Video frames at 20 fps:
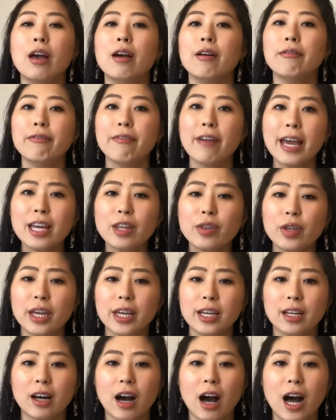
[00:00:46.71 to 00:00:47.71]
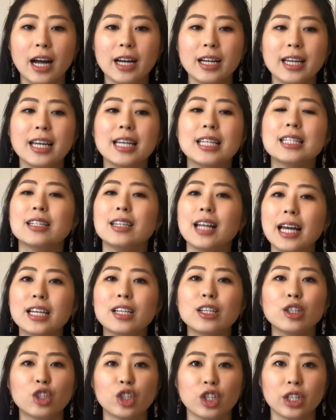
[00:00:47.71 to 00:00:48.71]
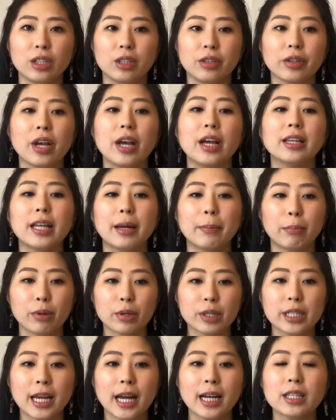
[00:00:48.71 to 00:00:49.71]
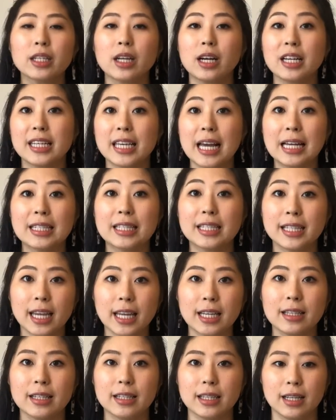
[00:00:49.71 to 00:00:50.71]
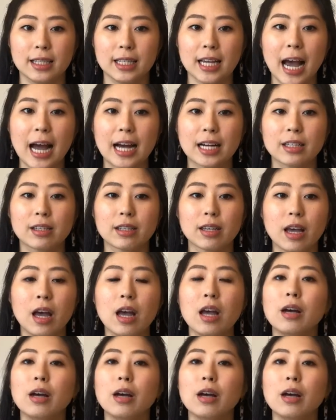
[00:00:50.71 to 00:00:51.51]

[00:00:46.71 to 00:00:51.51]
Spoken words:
Faith in God is like a shield that protects against Satan's attacks.